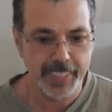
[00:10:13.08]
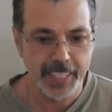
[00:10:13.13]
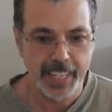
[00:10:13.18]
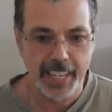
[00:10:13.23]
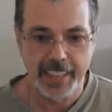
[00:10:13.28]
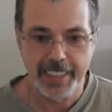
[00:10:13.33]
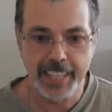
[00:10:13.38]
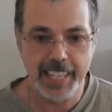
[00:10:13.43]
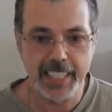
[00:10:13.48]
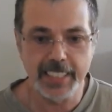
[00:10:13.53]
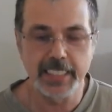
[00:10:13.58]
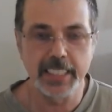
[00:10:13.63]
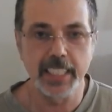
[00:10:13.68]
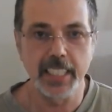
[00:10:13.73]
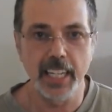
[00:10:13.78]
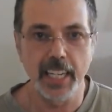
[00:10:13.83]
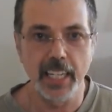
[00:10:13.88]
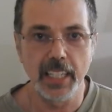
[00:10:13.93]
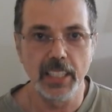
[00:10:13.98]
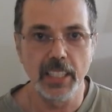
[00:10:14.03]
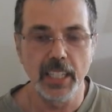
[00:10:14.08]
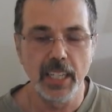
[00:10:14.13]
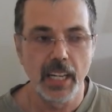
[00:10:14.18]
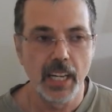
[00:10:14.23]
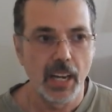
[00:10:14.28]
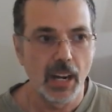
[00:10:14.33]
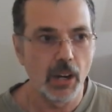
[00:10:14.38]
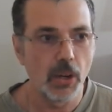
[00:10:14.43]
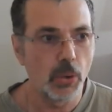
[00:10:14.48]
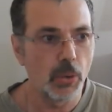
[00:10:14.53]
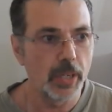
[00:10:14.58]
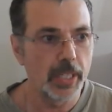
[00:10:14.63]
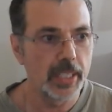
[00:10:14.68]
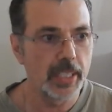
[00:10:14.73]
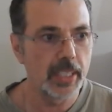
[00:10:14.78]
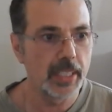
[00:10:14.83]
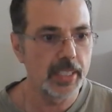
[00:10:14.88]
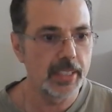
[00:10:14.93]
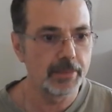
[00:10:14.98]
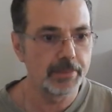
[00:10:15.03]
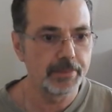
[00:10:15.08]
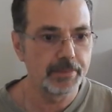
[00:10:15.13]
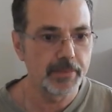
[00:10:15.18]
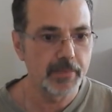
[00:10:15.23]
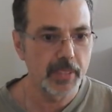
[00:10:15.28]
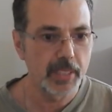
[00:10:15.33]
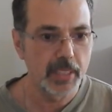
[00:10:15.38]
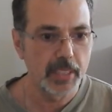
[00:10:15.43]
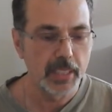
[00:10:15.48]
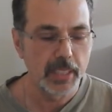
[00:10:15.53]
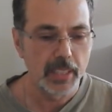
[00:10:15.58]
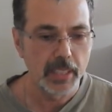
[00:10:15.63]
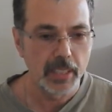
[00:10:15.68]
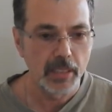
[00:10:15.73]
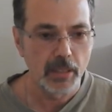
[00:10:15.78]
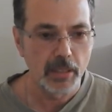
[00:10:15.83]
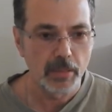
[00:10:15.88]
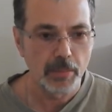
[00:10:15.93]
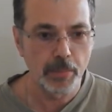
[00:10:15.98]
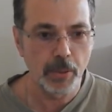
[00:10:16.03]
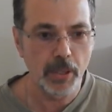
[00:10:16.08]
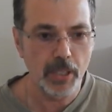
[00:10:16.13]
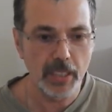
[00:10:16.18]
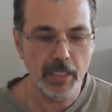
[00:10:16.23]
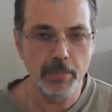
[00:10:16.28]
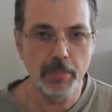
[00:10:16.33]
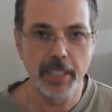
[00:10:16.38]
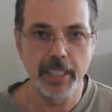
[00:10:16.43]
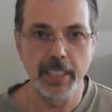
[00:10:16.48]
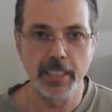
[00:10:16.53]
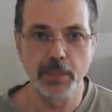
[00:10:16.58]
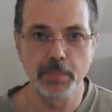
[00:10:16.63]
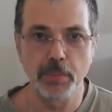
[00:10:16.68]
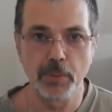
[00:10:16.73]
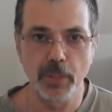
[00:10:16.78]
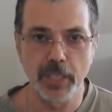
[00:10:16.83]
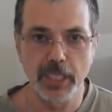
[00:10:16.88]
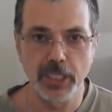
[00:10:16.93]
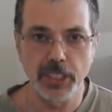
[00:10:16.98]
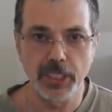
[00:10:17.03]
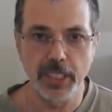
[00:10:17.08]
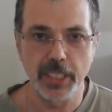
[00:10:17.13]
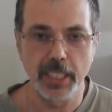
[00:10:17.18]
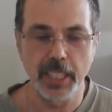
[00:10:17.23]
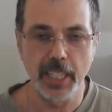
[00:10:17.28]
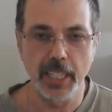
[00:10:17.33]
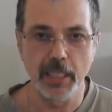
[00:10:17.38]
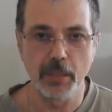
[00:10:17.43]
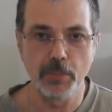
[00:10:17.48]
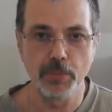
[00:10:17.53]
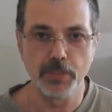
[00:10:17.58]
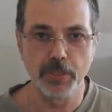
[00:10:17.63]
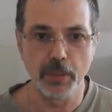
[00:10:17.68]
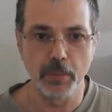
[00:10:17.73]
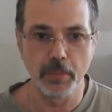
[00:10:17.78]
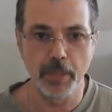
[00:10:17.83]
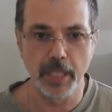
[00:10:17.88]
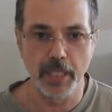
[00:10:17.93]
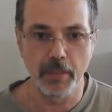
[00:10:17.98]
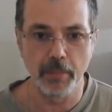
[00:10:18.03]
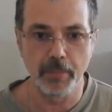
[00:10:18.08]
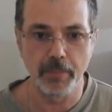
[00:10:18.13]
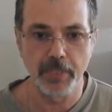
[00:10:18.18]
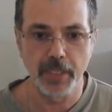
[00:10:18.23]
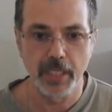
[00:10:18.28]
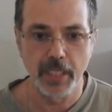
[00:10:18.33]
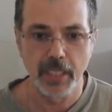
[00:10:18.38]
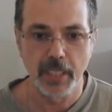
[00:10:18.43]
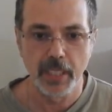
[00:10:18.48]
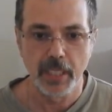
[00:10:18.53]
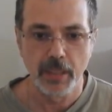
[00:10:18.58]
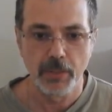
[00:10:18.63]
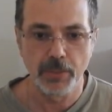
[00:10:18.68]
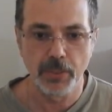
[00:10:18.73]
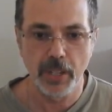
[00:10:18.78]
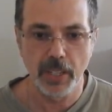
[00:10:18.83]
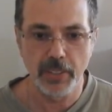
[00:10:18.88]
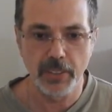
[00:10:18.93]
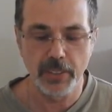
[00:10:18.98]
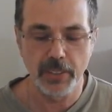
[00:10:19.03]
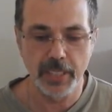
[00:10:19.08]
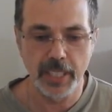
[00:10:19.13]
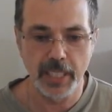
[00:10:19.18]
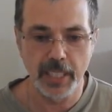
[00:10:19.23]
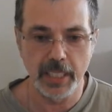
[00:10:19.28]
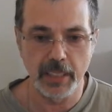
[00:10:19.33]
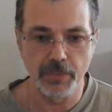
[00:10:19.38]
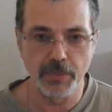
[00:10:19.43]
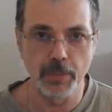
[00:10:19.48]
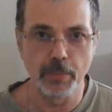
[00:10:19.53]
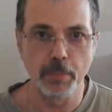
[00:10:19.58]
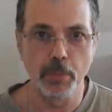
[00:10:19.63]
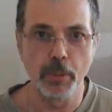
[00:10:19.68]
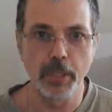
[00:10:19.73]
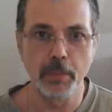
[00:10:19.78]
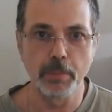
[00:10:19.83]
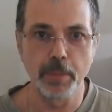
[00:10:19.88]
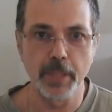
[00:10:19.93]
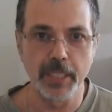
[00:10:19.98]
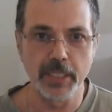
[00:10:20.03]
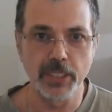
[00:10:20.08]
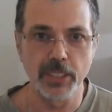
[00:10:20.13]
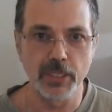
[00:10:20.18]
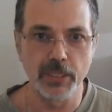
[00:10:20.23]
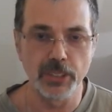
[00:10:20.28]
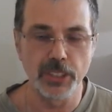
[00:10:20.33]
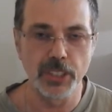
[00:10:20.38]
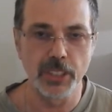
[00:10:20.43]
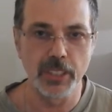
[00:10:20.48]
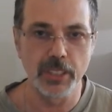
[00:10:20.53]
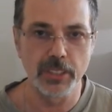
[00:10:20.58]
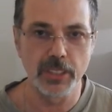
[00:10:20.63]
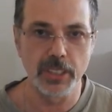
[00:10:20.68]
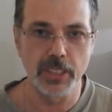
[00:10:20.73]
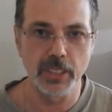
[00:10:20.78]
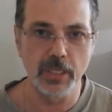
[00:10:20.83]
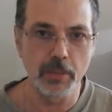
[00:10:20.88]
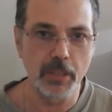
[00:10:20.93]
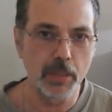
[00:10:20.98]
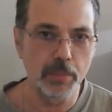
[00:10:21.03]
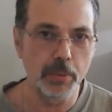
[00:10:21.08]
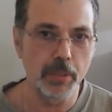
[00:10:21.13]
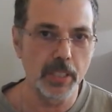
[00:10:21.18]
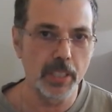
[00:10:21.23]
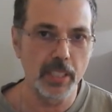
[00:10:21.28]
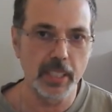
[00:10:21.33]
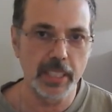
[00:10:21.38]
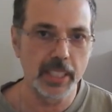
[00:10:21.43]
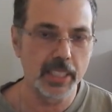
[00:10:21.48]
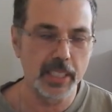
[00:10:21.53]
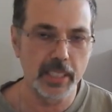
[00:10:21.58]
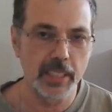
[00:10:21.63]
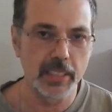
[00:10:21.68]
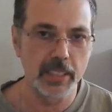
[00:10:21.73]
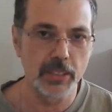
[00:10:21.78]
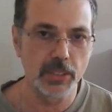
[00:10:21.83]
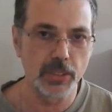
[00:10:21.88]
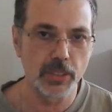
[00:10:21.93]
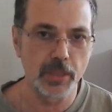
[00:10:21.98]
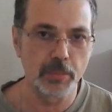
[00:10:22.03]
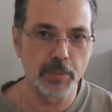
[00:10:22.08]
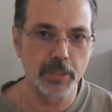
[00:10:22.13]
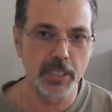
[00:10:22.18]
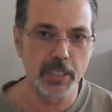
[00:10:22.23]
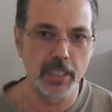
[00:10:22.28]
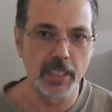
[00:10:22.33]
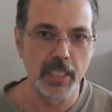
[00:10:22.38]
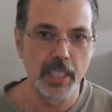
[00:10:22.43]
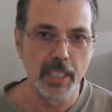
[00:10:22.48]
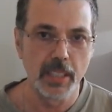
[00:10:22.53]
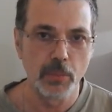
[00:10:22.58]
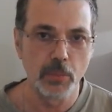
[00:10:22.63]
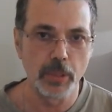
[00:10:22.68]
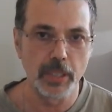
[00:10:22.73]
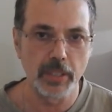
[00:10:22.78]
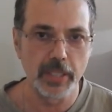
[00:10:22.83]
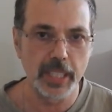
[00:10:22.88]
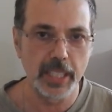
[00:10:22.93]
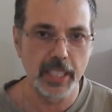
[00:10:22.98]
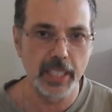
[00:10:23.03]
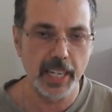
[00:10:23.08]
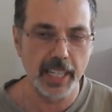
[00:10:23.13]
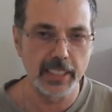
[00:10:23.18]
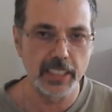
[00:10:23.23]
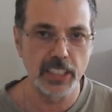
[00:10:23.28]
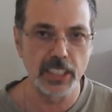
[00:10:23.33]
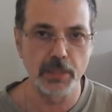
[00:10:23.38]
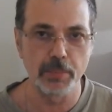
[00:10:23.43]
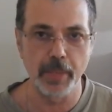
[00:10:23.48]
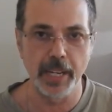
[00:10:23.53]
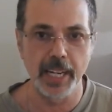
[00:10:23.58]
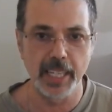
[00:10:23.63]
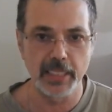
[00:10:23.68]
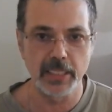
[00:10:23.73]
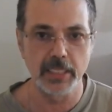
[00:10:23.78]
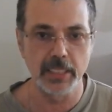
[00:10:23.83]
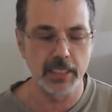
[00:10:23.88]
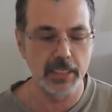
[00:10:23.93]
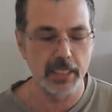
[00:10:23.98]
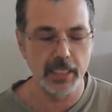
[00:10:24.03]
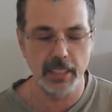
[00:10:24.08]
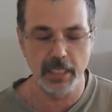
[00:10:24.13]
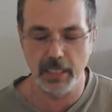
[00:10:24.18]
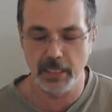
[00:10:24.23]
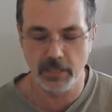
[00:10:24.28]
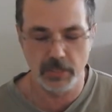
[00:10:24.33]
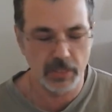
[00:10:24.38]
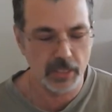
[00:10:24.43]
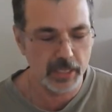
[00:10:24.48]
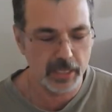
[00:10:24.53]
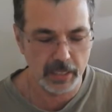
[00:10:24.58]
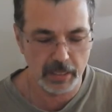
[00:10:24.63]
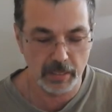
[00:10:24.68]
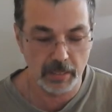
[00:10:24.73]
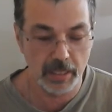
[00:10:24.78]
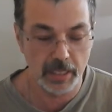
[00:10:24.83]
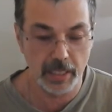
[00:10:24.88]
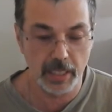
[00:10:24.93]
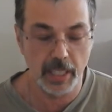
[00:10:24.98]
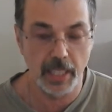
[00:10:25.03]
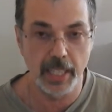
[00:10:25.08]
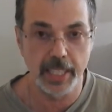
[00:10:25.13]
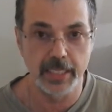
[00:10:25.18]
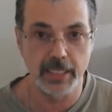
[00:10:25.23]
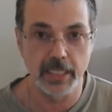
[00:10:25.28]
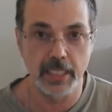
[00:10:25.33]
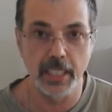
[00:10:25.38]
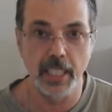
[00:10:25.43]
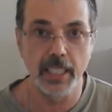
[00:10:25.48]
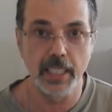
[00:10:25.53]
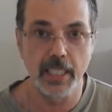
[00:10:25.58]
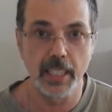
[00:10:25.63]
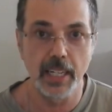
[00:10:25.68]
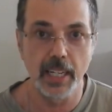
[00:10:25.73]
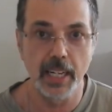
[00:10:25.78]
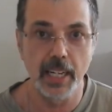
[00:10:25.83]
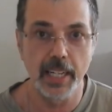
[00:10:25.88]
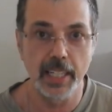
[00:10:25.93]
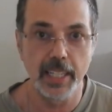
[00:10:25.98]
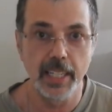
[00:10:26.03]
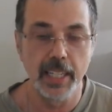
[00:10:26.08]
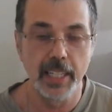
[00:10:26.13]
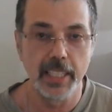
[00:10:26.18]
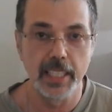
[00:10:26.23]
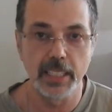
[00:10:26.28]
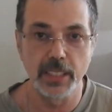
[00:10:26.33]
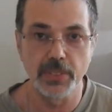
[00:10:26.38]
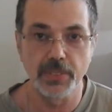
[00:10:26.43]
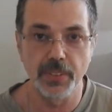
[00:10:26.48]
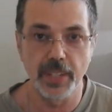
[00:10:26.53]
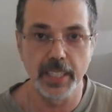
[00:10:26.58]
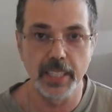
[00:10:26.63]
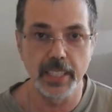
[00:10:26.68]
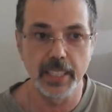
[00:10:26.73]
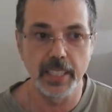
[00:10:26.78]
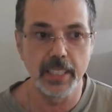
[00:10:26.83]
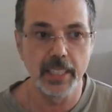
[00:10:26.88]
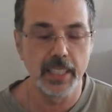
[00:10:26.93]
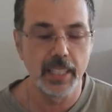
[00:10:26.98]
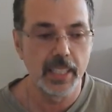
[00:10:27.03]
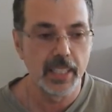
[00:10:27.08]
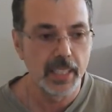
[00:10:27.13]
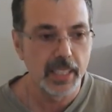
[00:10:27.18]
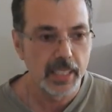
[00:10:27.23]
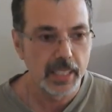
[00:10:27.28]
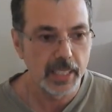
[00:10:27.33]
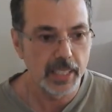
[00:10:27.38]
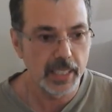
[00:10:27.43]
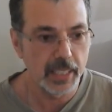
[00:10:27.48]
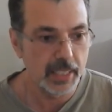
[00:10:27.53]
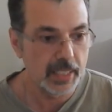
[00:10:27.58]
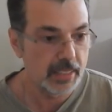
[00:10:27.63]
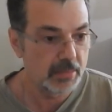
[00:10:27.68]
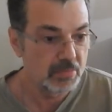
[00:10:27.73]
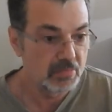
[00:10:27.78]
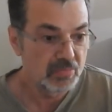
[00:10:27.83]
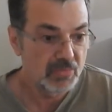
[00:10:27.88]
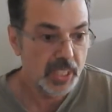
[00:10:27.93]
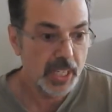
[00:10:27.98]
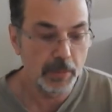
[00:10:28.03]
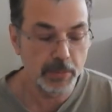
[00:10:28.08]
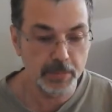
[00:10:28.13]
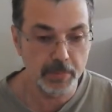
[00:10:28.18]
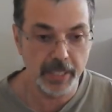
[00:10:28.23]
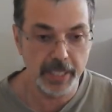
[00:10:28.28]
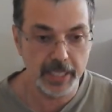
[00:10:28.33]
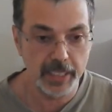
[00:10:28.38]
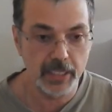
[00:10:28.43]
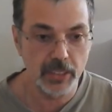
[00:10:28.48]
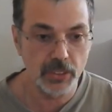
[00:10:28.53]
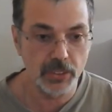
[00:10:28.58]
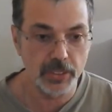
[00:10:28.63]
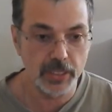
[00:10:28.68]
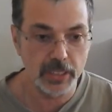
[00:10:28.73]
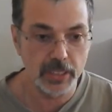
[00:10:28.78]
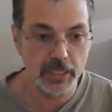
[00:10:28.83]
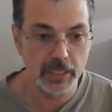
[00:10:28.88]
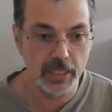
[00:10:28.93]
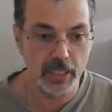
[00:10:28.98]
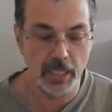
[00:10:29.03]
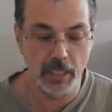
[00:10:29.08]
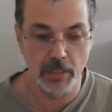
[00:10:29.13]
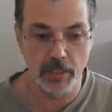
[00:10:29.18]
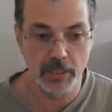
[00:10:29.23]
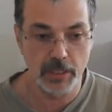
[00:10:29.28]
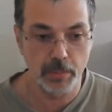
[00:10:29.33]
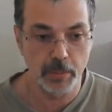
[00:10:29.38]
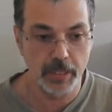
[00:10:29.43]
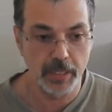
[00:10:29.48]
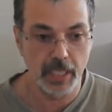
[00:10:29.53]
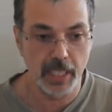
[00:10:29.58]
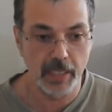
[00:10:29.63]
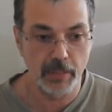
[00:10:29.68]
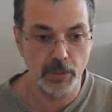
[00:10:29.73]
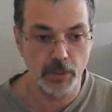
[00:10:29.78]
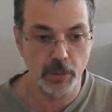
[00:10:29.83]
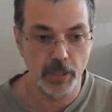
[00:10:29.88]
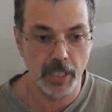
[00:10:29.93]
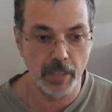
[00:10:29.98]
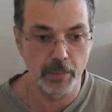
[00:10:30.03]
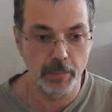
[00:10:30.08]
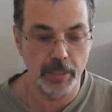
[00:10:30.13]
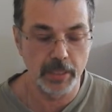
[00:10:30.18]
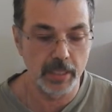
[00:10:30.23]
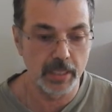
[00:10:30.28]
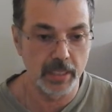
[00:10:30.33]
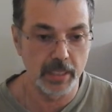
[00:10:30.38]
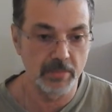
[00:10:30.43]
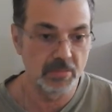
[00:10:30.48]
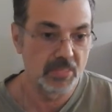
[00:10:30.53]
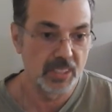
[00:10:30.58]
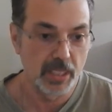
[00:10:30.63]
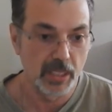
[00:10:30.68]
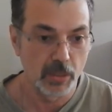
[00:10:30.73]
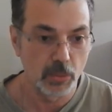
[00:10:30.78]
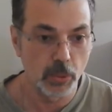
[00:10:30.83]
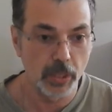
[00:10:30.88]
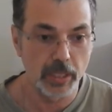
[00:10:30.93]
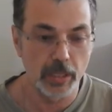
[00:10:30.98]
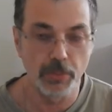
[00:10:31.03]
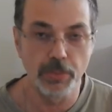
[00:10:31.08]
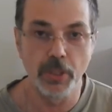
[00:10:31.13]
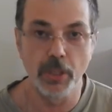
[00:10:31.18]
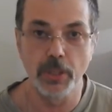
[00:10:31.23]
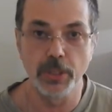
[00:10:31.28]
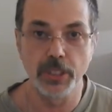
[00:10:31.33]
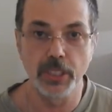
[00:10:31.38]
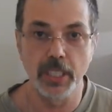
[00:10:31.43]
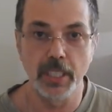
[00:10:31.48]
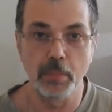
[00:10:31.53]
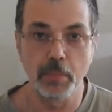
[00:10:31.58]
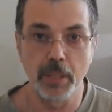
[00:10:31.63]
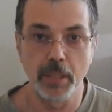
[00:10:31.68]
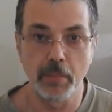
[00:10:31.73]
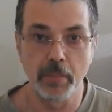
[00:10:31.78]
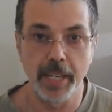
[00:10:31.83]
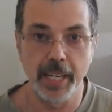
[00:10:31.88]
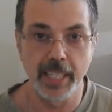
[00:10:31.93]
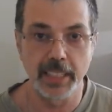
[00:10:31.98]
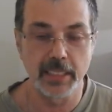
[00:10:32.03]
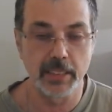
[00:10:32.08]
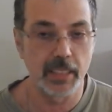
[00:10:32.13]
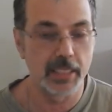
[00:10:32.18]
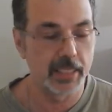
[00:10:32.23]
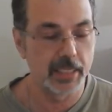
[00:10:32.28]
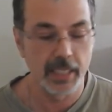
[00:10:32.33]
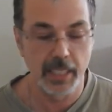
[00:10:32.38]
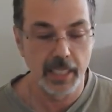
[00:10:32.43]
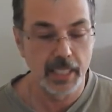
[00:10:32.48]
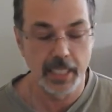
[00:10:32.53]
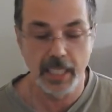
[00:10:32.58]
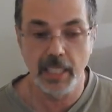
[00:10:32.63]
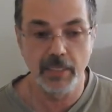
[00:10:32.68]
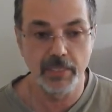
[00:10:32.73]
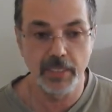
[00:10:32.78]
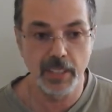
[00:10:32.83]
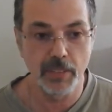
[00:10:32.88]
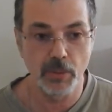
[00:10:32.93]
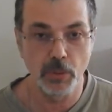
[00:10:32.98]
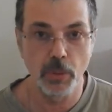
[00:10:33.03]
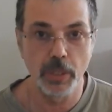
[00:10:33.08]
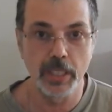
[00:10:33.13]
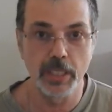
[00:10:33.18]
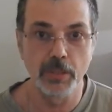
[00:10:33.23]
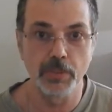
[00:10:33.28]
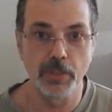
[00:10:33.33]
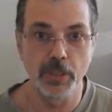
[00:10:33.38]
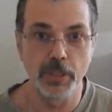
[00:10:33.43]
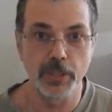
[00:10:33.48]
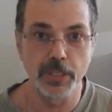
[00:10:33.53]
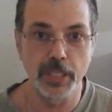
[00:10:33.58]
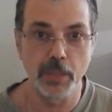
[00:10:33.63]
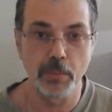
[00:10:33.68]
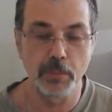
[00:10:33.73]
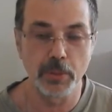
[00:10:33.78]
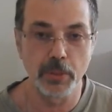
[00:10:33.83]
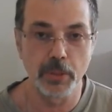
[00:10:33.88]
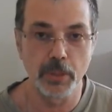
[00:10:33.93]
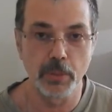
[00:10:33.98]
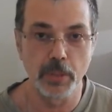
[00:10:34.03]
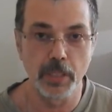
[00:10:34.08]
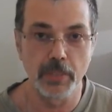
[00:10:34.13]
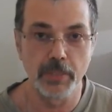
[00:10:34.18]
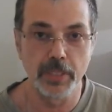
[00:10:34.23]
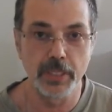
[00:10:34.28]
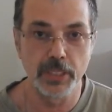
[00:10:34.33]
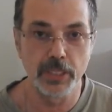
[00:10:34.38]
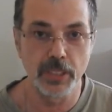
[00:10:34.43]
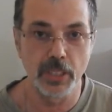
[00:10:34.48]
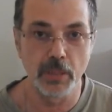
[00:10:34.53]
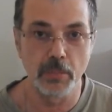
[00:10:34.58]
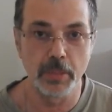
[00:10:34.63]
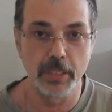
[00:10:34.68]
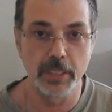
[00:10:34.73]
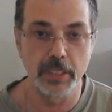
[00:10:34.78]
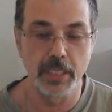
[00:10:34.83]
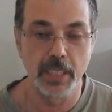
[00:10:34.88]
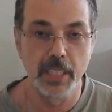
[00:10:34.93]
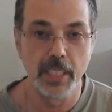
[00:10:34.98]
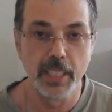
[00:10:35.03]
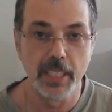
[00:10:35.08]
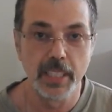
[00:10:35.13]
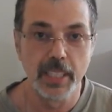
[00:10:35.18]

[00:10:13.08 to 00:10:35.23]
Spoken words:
Thanks again. Oh, and part of my inspiration came from Father Dave from Point Pleasant, New Jersey. So I'm going to put a link in the description where he has his masses. He's really a great guy. He's a young guy. He's funny. He keeps my interest. You know, there's been times where I've been wanting to fall asleep at a mass and have never wanted to fall asleep during one of his sermons.